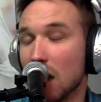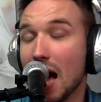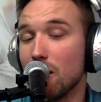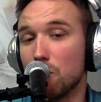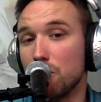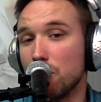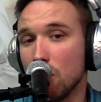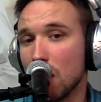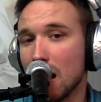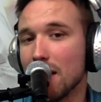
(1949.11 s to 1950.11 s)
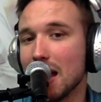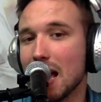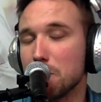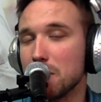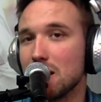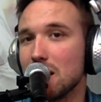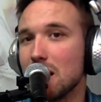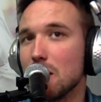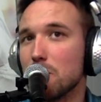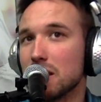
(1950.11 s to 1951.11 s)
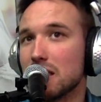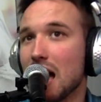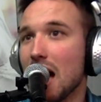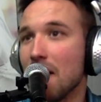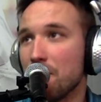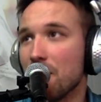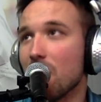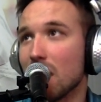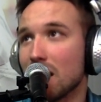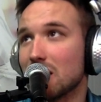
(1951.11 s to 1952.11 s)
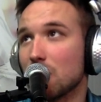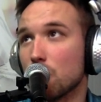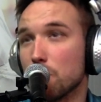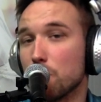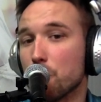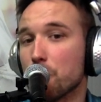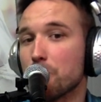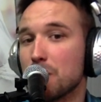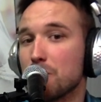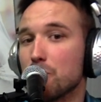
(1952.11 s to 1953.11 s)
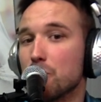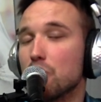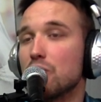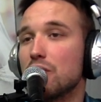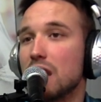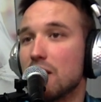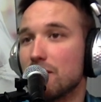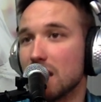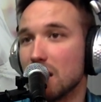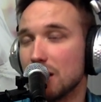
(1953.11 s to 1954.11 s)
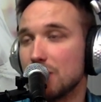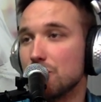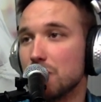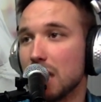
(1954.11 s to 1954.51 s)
I don't know how that happened, but I felt like there were more people there for the LSU game.